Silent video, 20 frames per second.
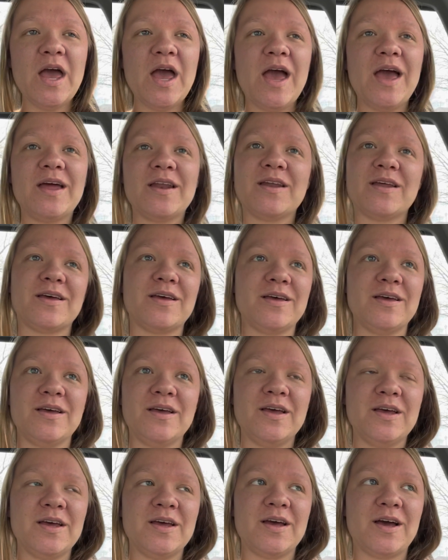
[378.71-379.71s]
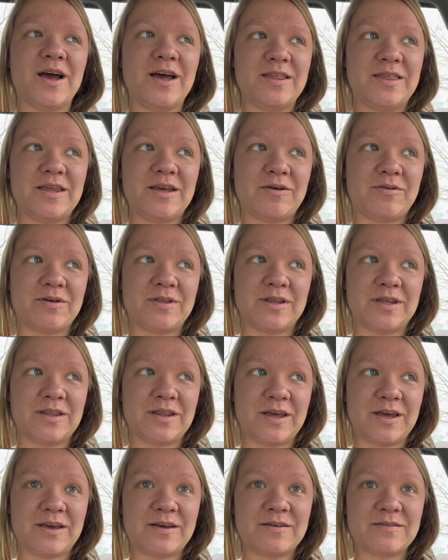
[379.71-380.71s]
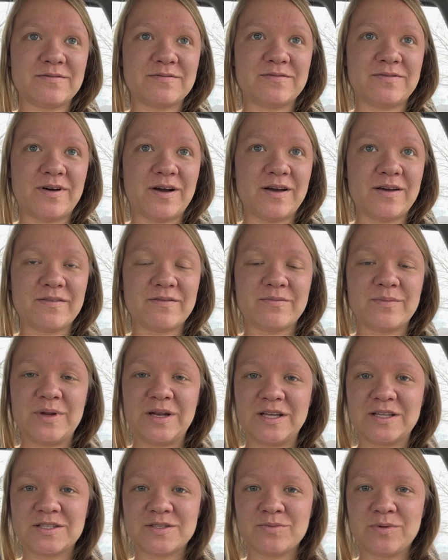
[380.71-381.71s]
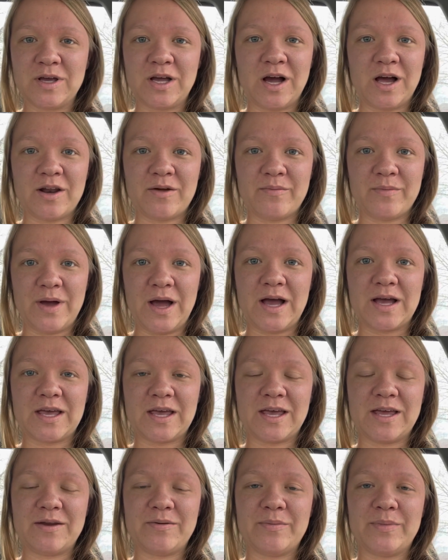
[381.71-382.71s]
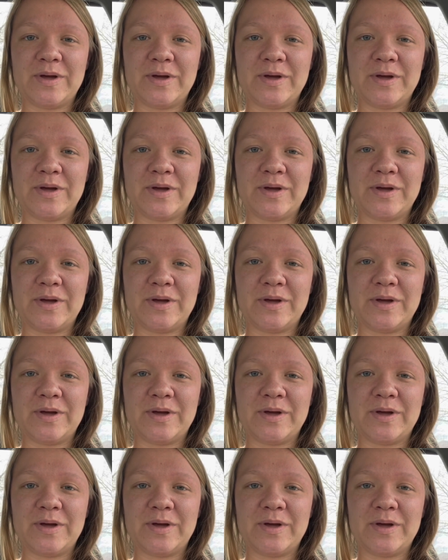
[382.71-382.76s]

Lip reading: and I think within like 5 minutes we got them back in.